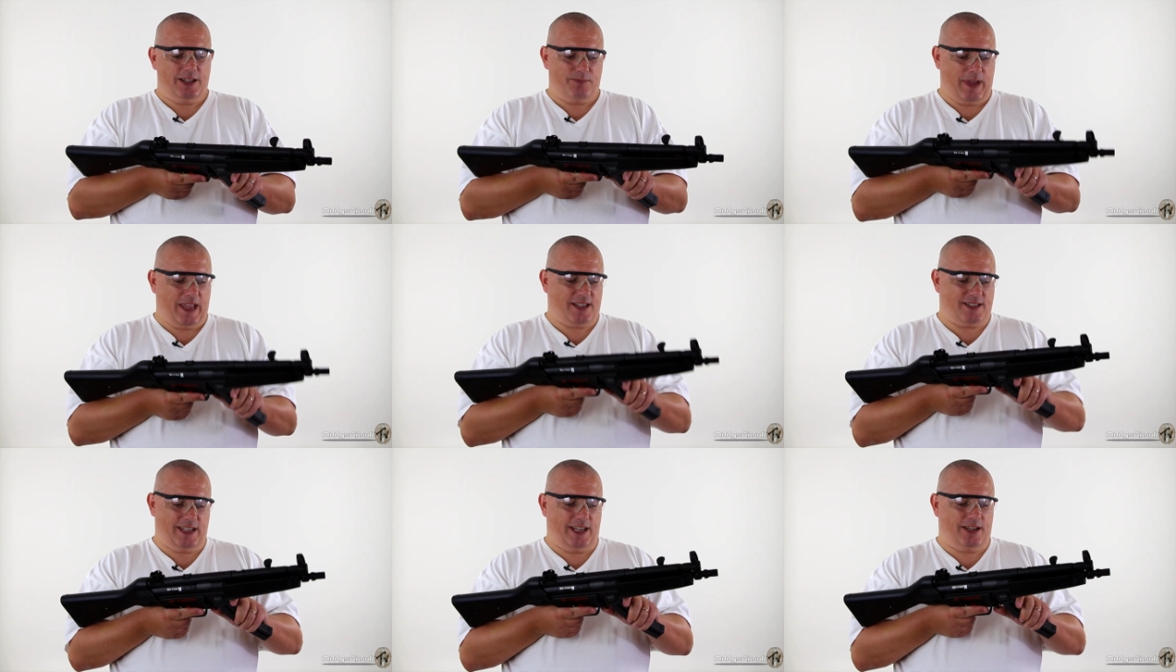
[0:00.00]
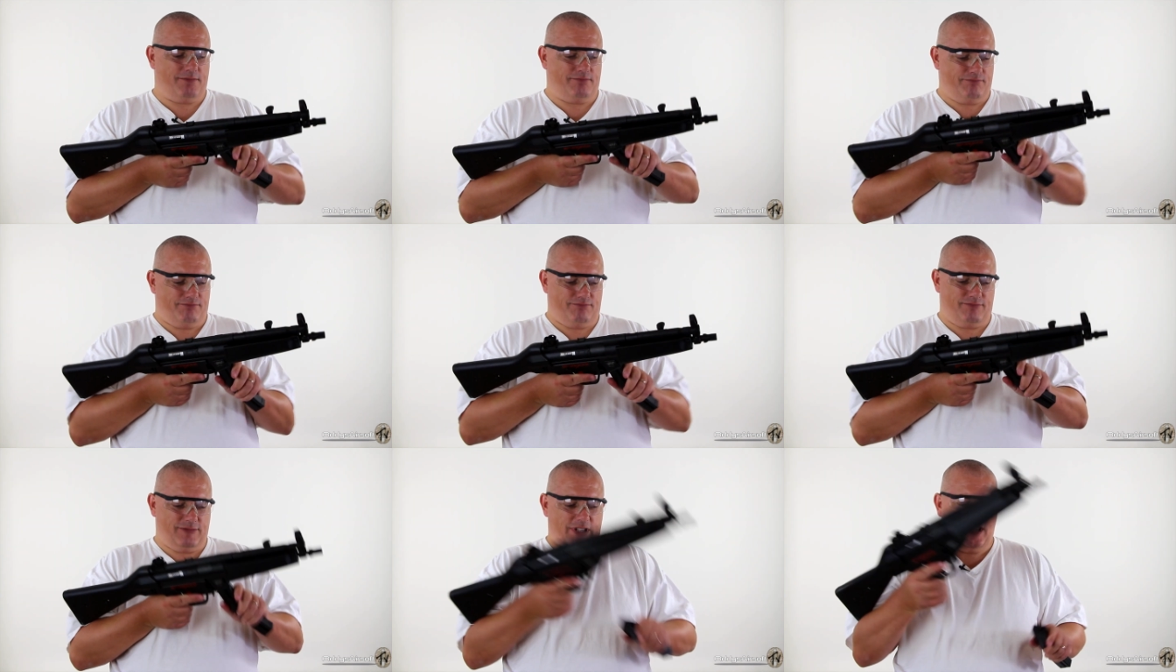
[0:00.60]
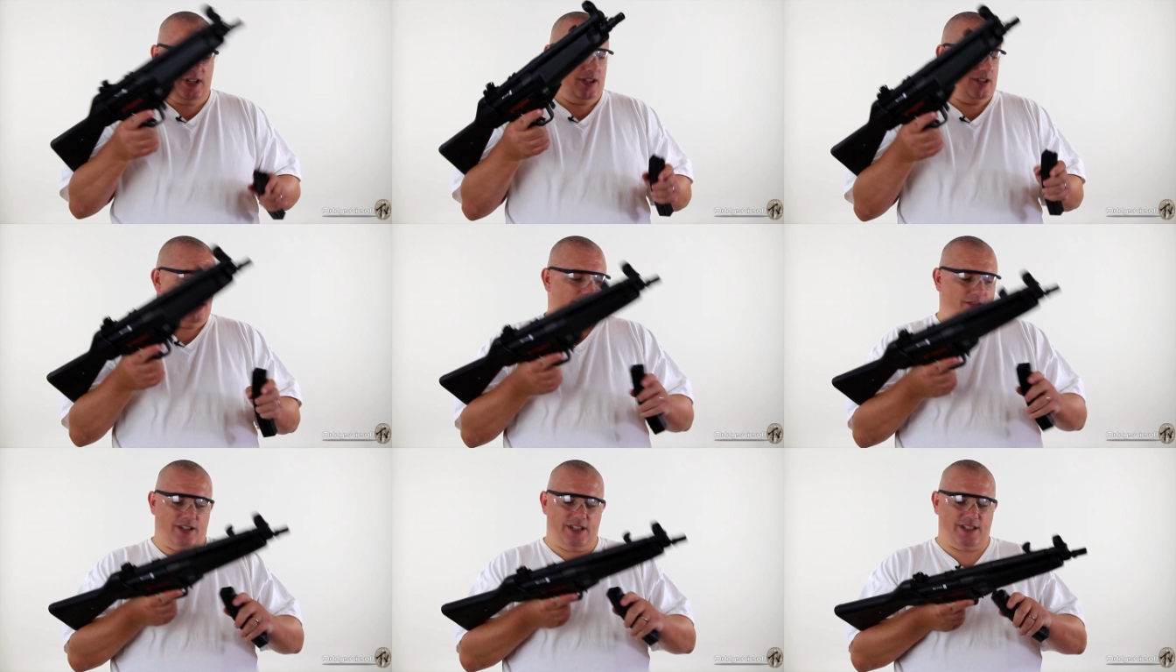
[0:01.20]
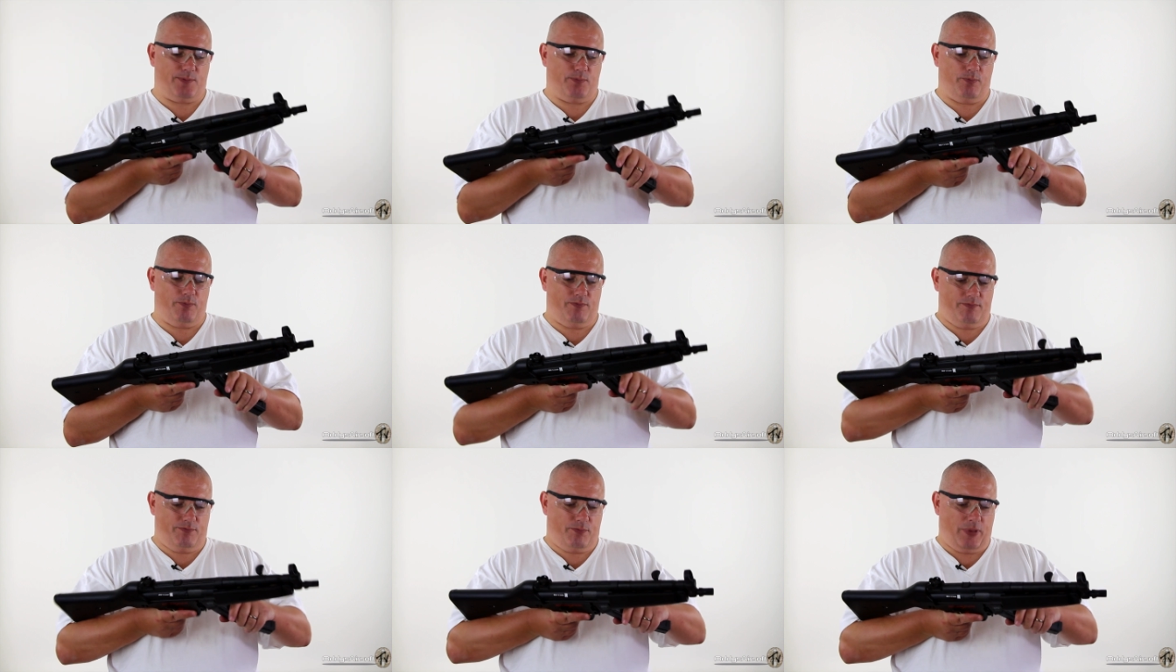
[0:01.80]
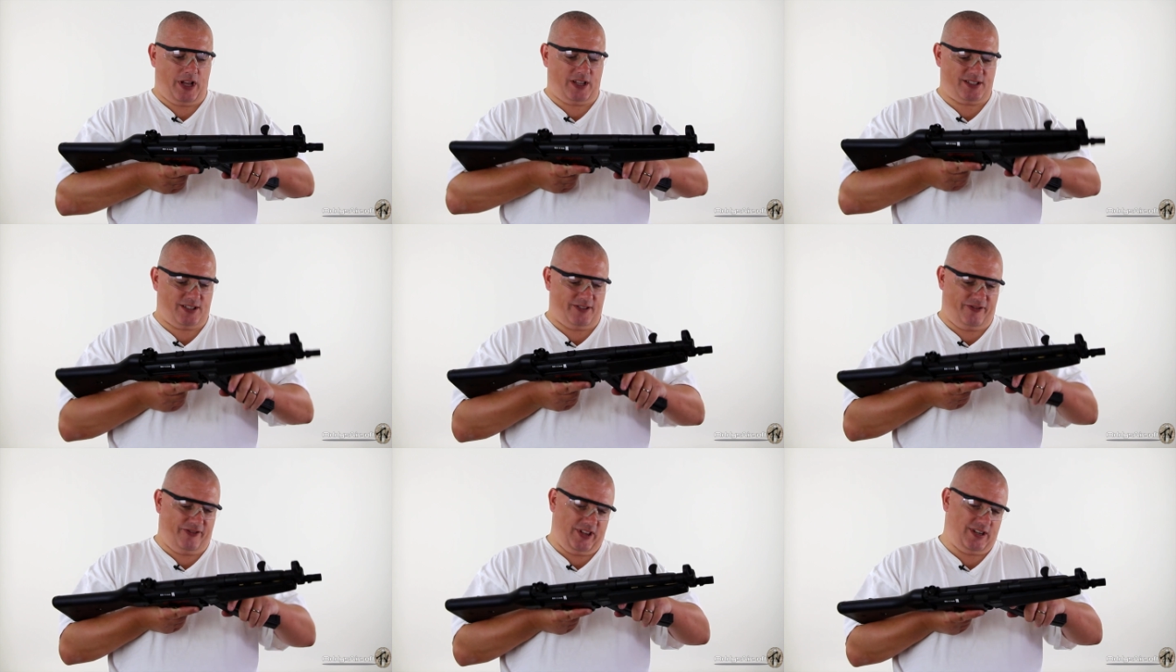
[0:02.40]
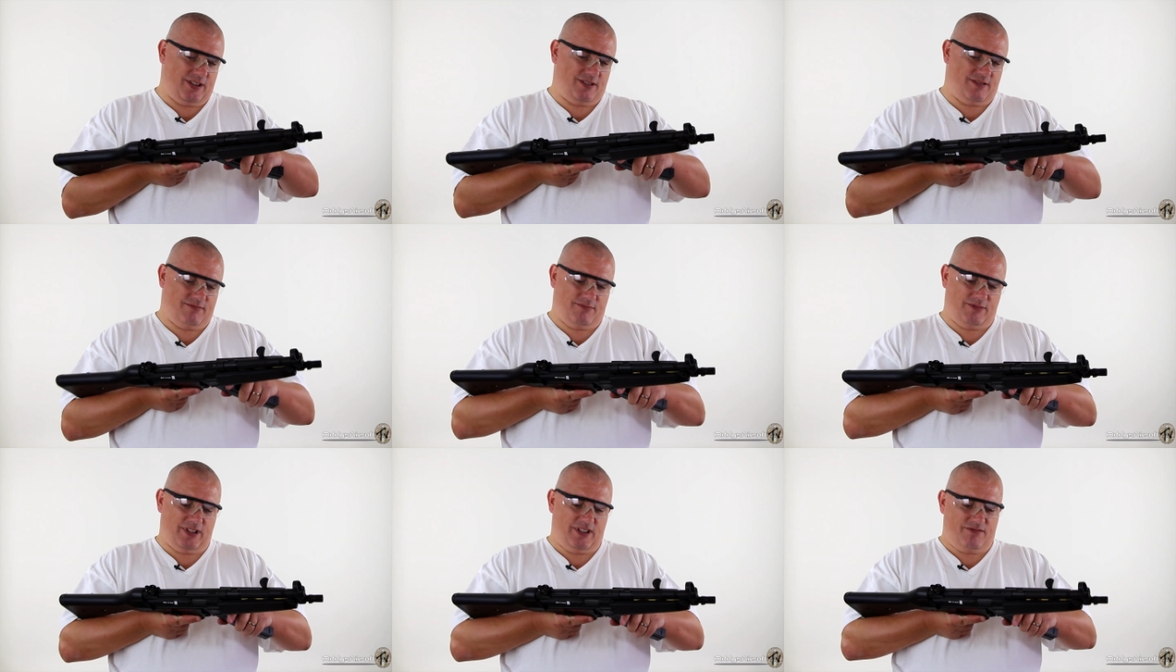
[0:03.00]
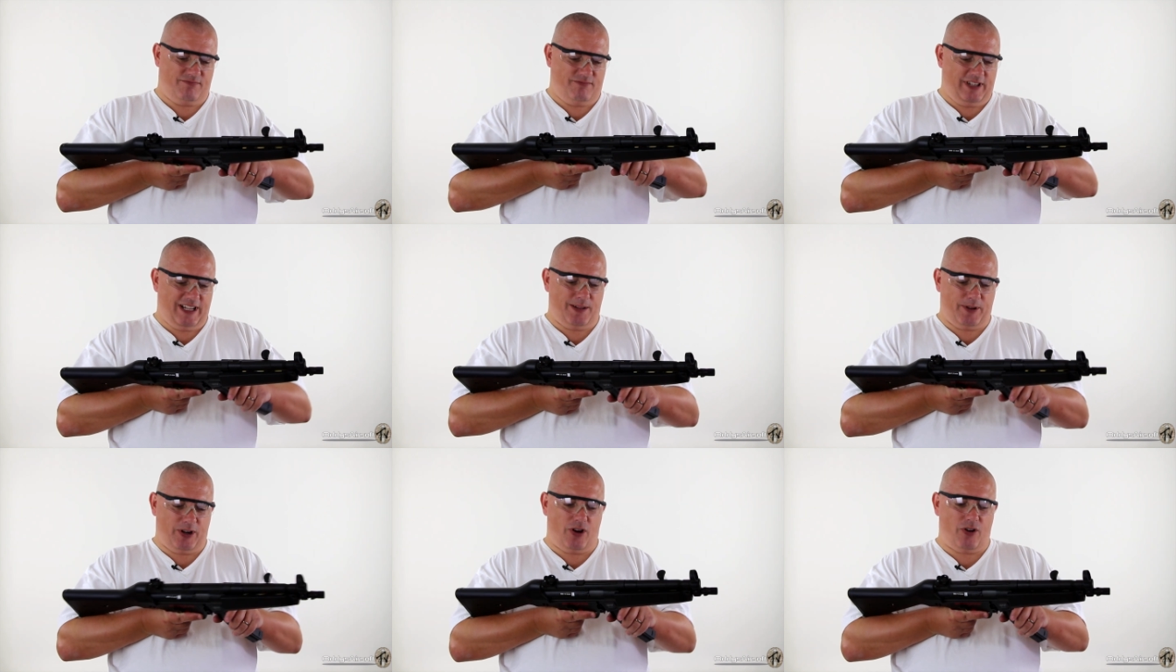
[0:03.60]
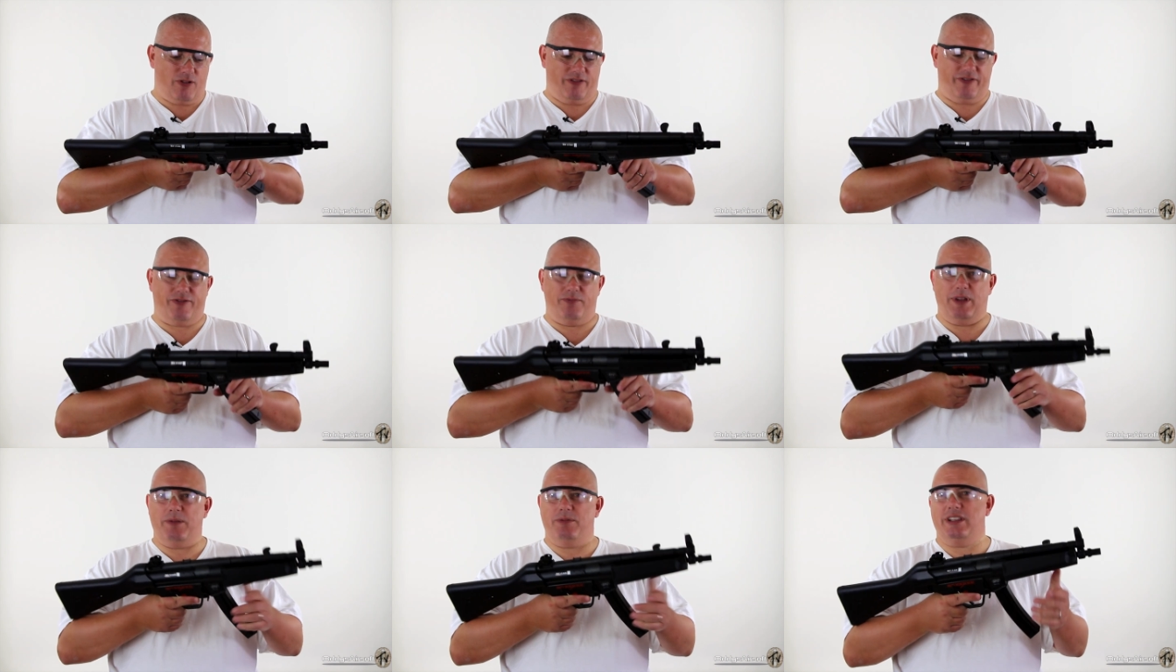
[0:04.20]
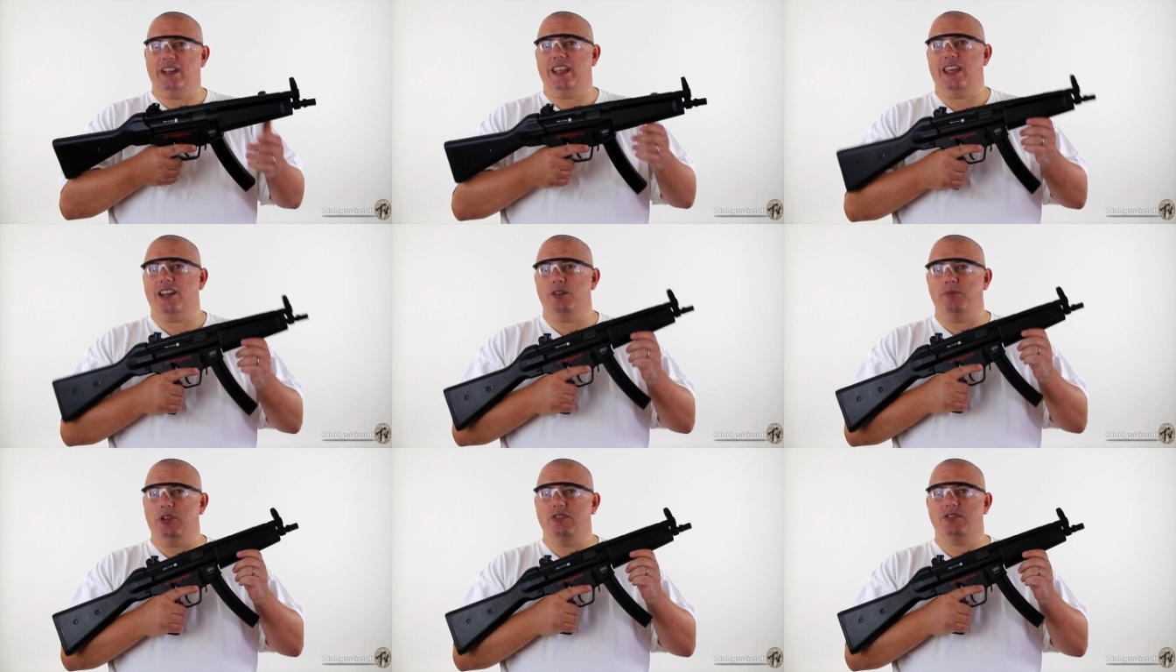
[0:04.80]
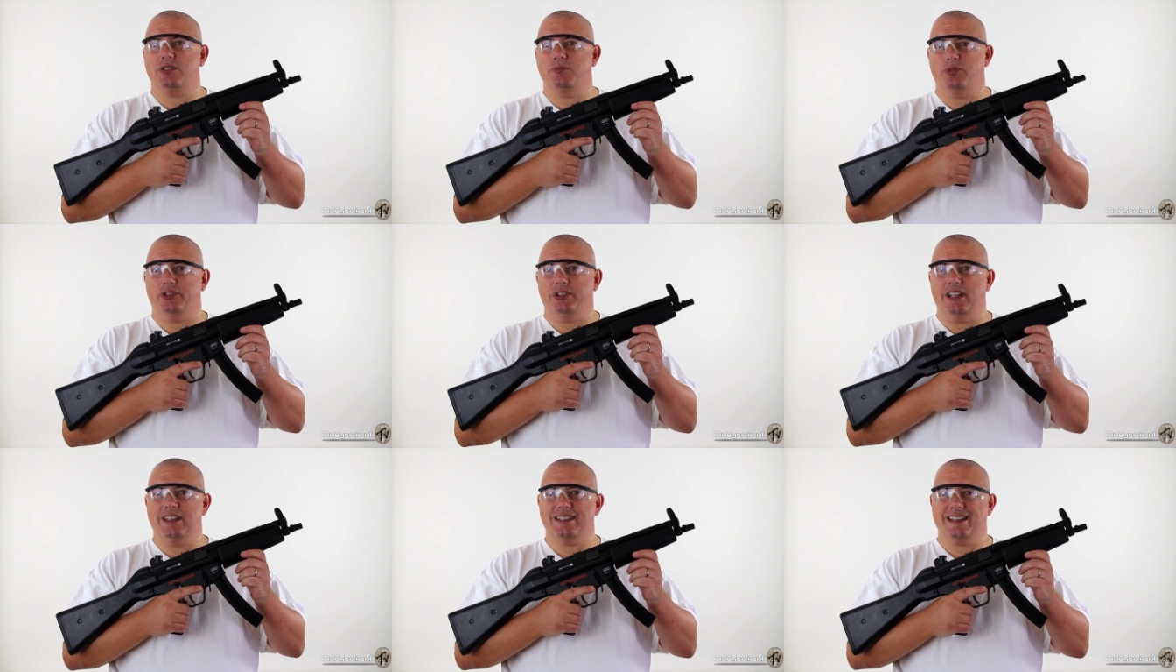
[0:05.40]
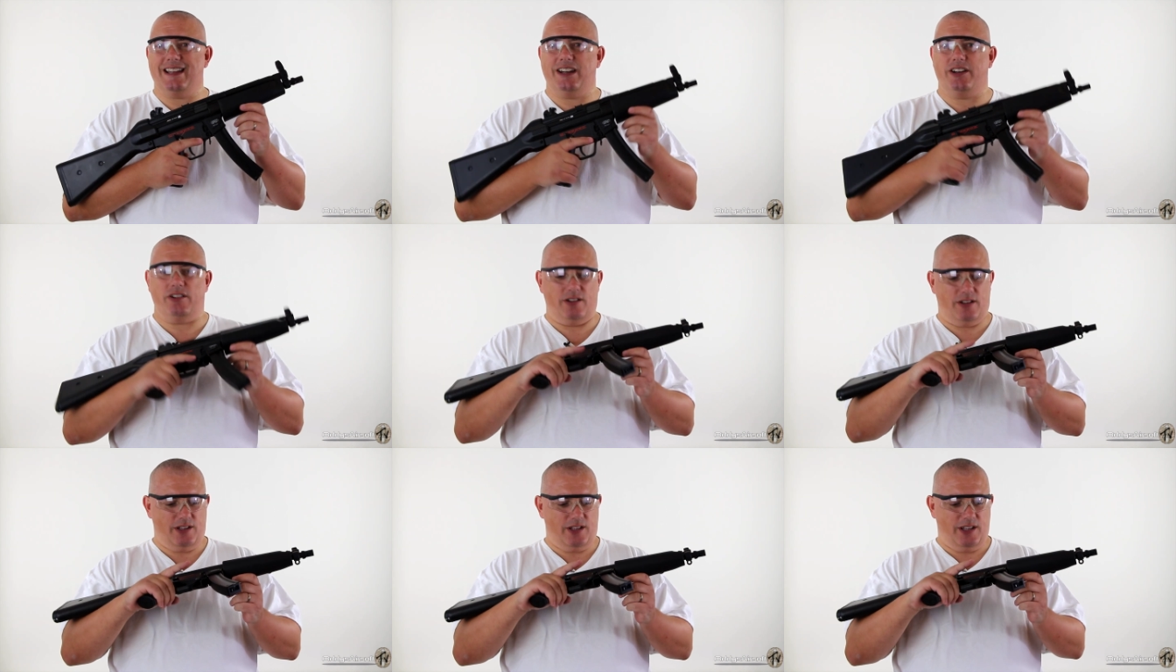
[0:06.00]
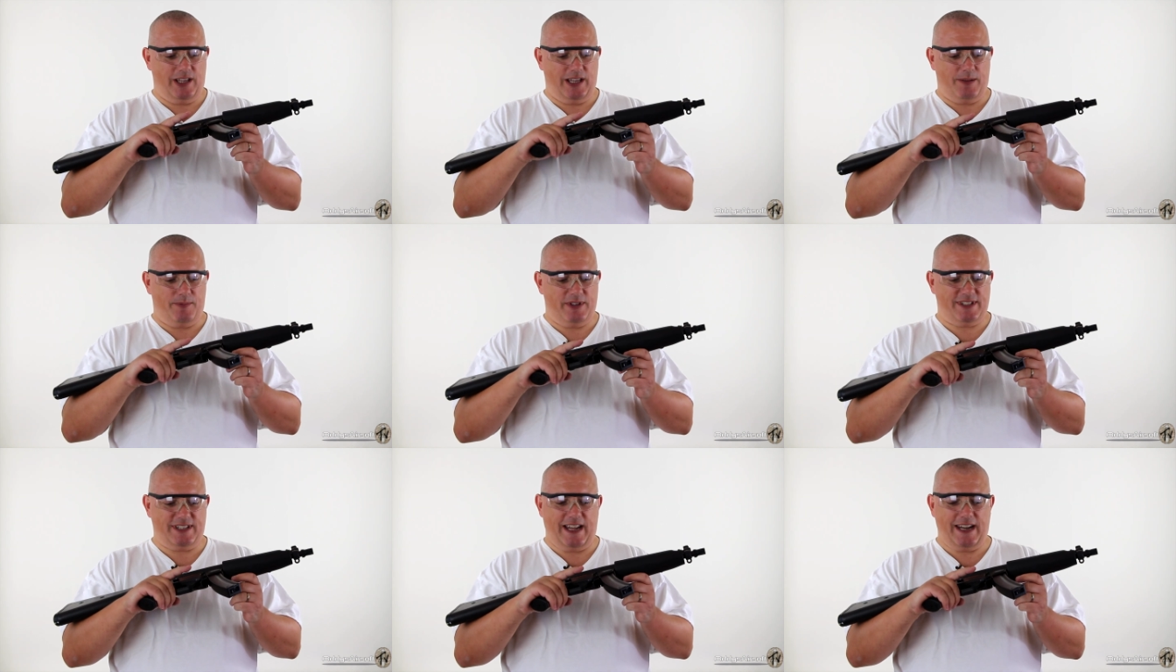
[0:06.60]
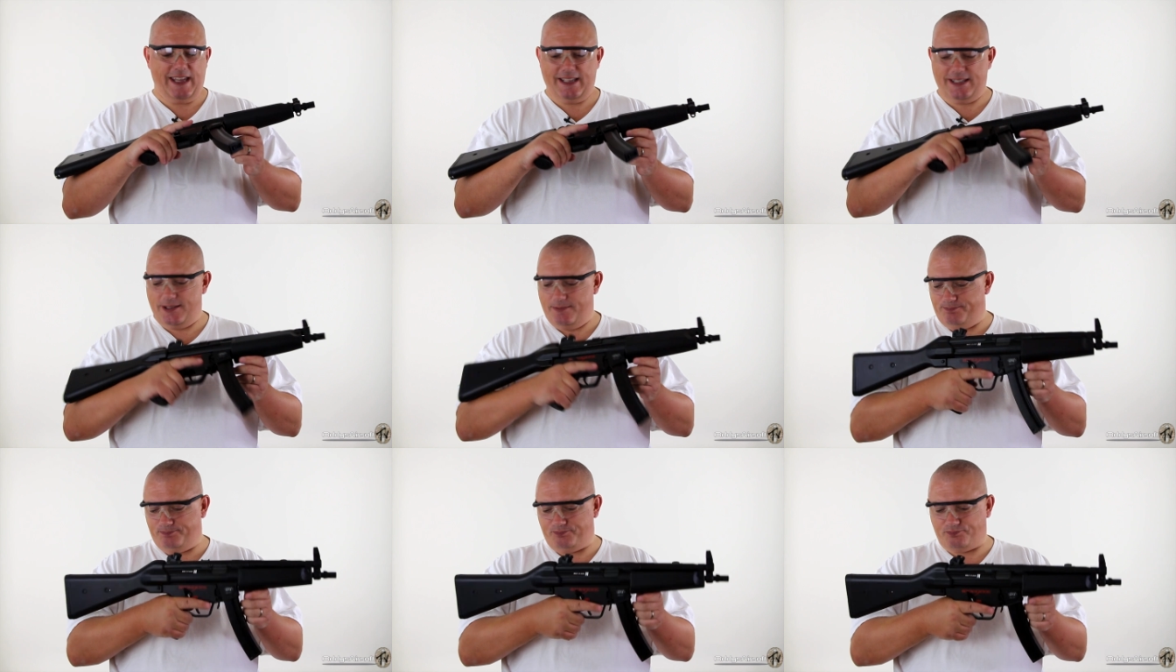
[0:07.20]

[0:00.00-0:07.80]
Magazine, nice positive fit. You know, a little bit awkward for me, but then again, I'm used to putting in standard um, Stanags.